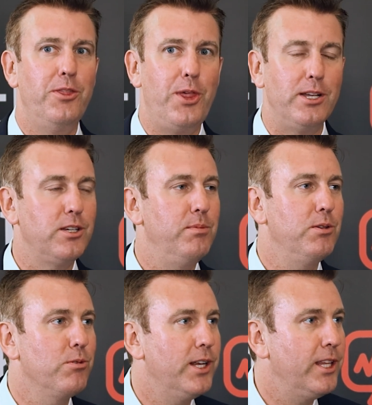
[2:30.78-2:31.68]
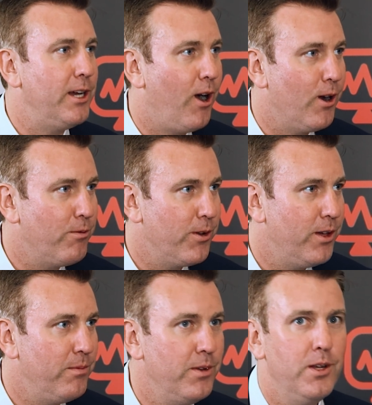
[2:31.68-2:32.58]
that's going to be really hard for
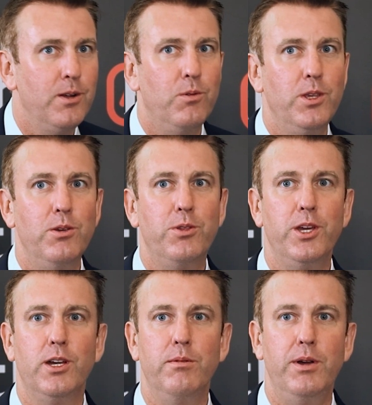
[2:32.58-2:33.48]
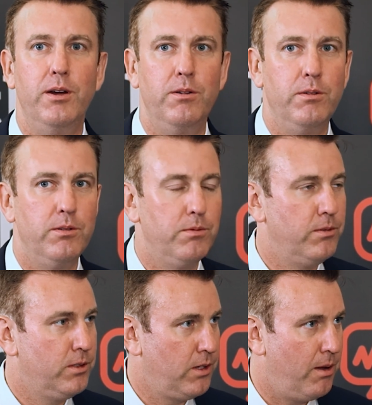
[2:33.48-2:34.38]
them when you think about
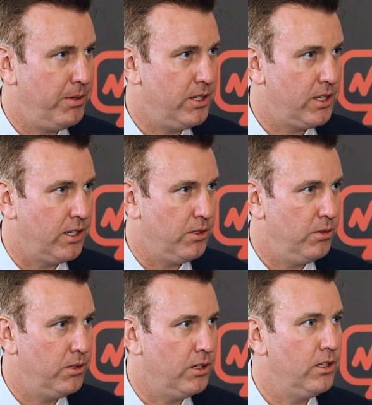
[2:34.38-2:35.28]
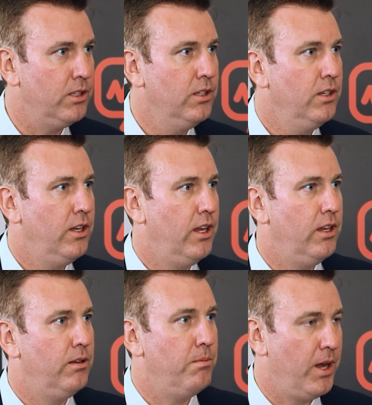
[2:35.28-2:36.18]
companies like Google
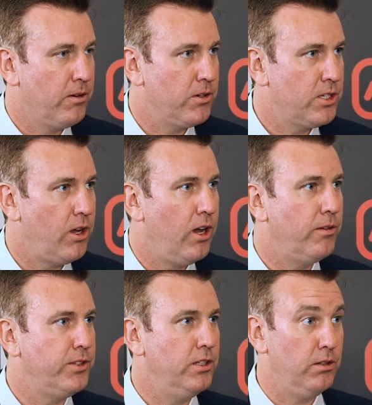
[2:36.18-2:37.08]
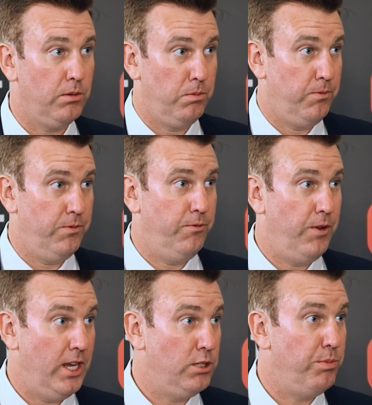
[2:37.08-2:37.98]
and Microsoft and
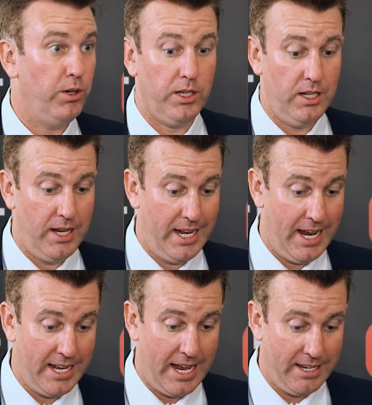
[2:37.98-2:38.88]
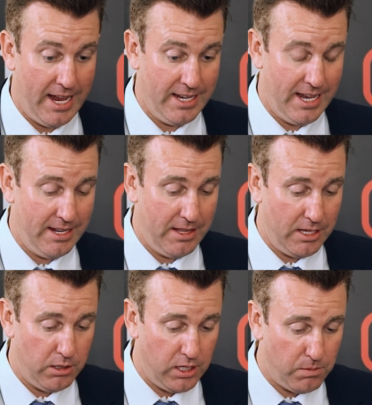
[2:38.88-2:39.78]
Facebook and
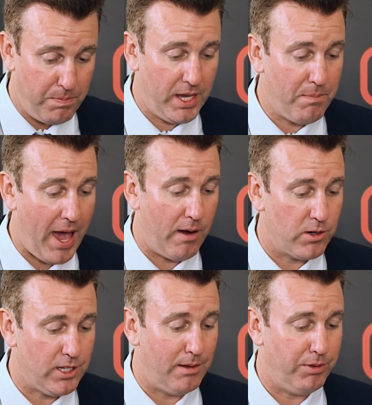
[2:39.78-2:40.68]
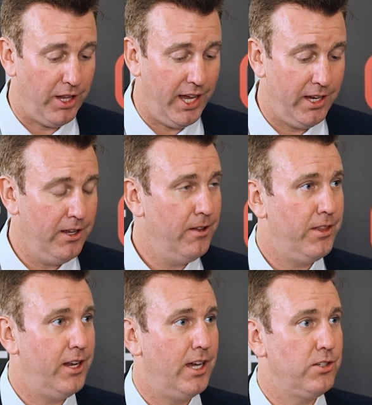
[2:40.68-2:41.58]
these big powers at play
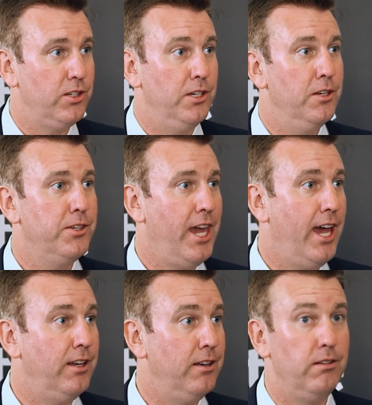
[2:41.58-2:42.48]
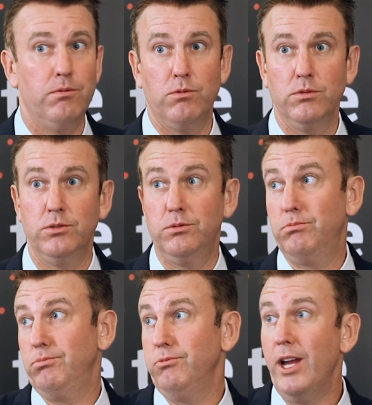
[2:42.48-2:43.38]
that actually can
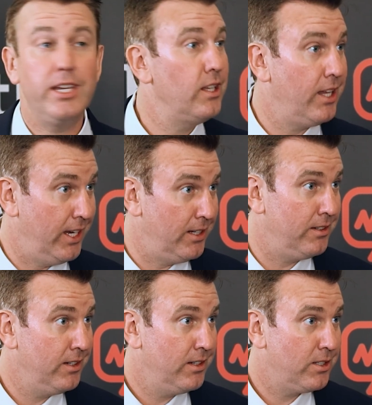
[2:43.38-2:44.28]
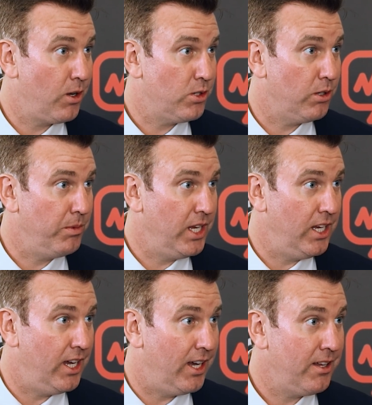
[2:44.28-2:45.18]
regulate social
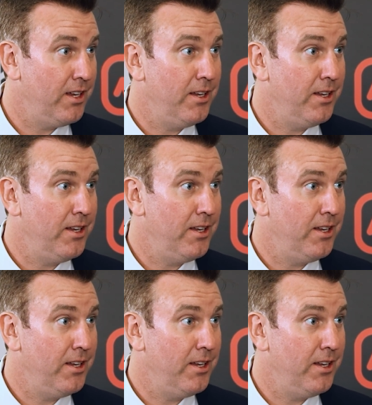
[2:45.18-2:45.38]
media.